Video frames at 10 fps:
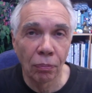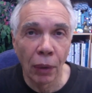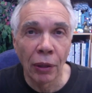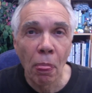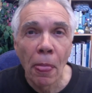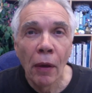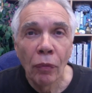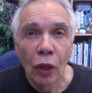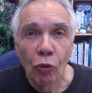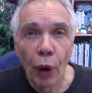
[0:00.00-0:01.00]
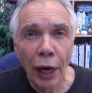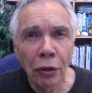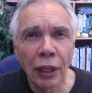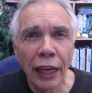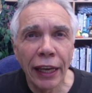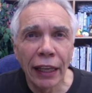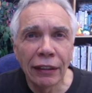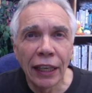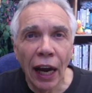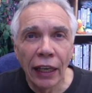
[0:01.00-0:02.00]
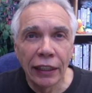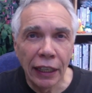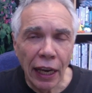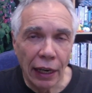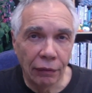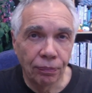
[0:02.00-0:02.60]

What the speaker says: But where do they get the idea